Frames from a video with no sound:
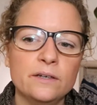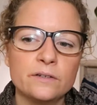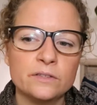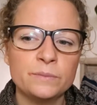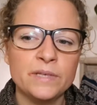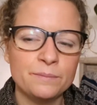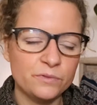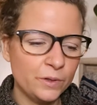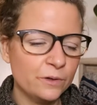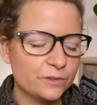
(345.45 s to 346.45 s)
Sometimes
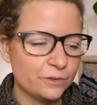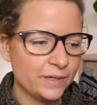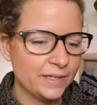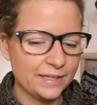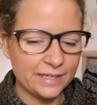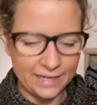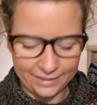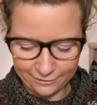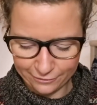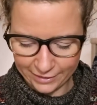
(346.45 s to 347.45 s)
we also can
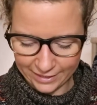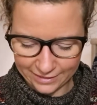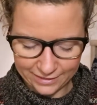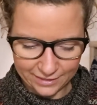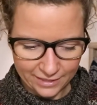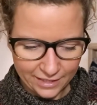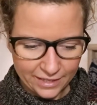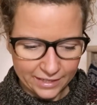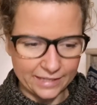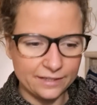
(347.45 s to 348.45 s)
kind of get
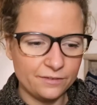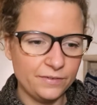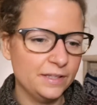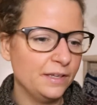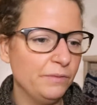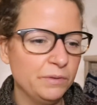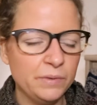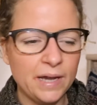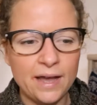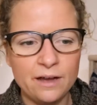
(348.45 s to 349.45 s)
this feeling when
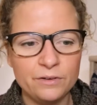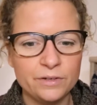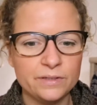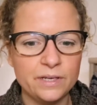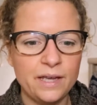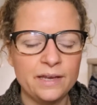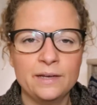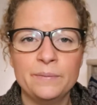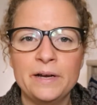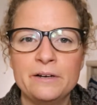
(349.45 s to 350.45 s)
we're out and
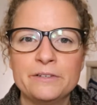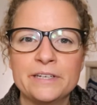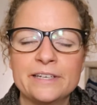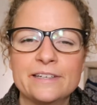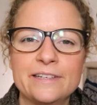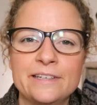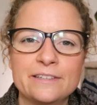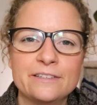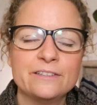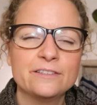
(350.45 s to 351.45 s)
about
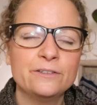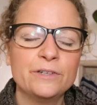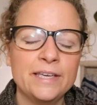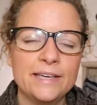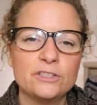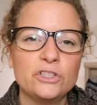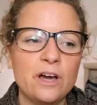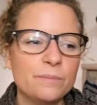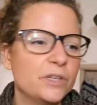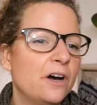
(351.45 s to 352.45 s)
and looking at
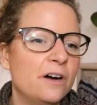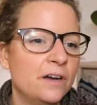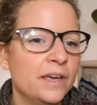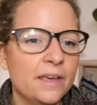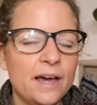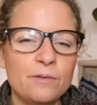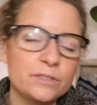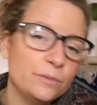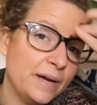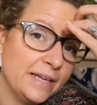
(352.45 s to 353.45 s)
shops. Oh, I
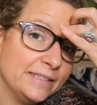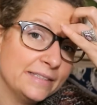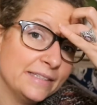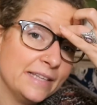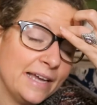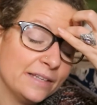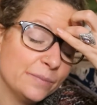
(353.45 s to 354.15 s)
want to buy this and that.